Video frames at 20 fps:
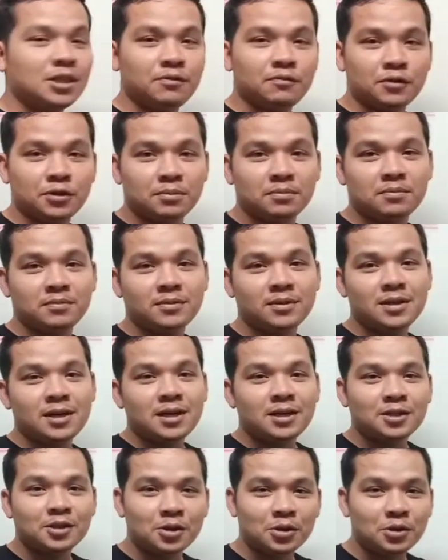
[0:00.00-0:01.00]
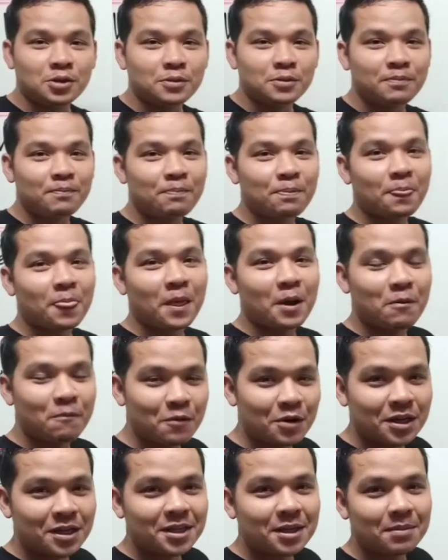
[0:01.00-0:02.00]
verb. So
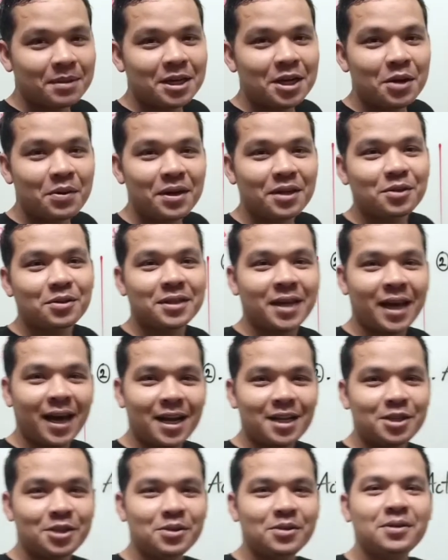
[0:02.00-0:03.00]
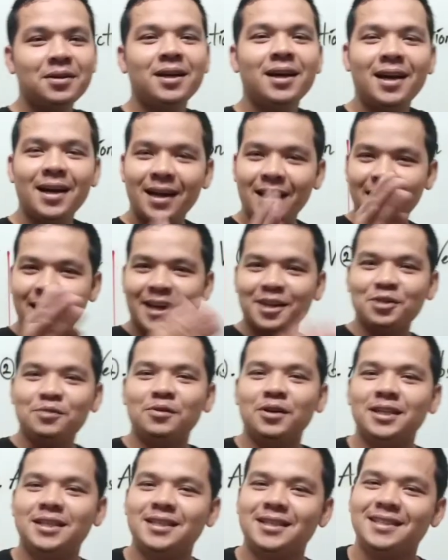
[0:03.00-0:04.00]
what am I going to tell you? Let you
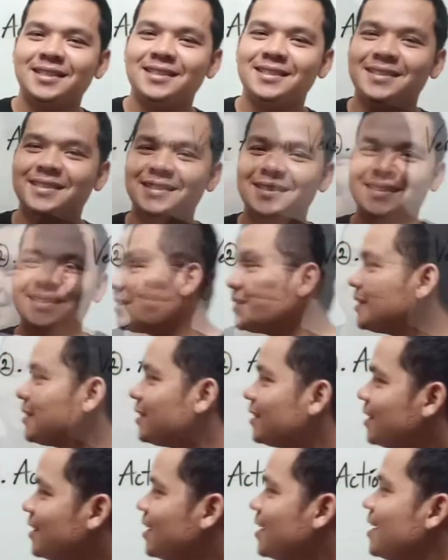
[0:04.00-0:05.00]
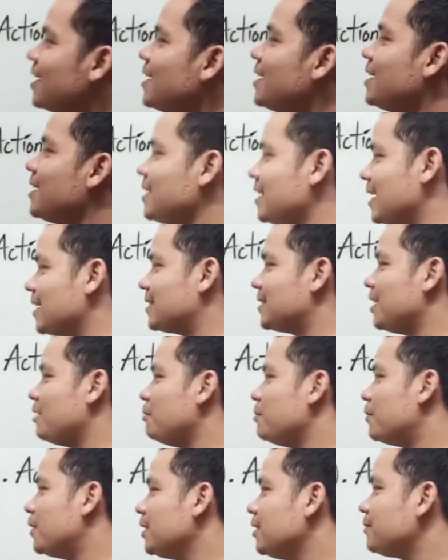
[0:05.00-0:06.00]
watch it. Yes,
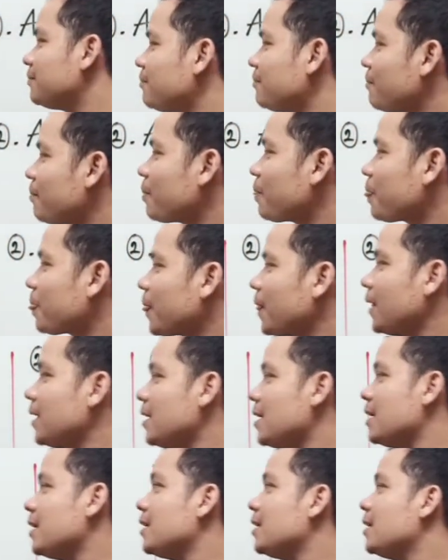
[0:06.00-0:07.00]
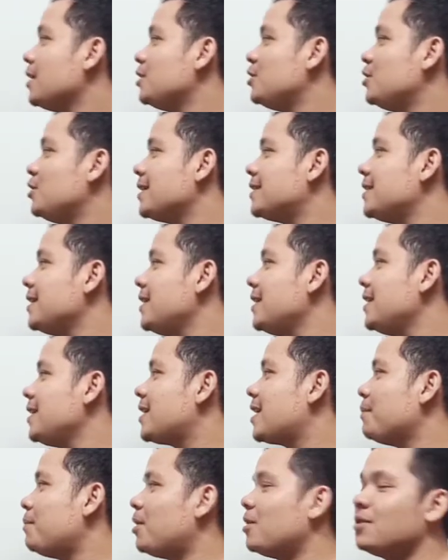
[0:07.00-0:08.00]
everyone, you can see
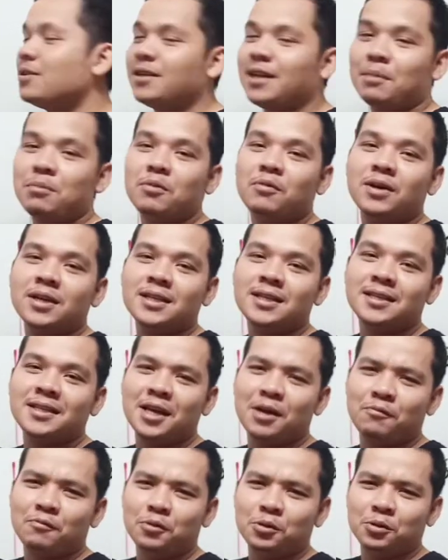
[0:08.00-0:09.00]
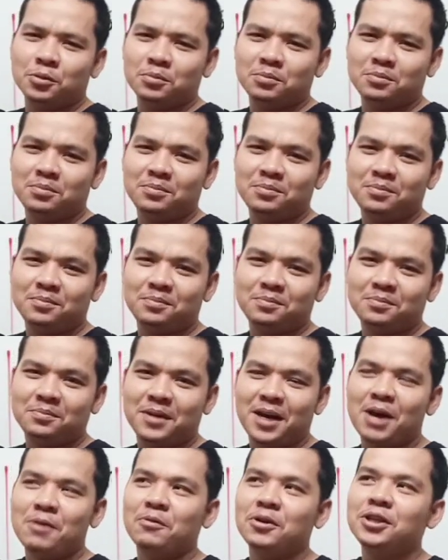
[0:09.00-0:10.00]
about number one, state verb.
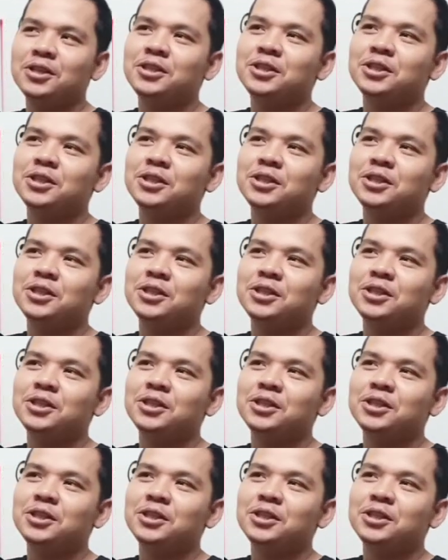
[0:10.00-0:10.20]
I want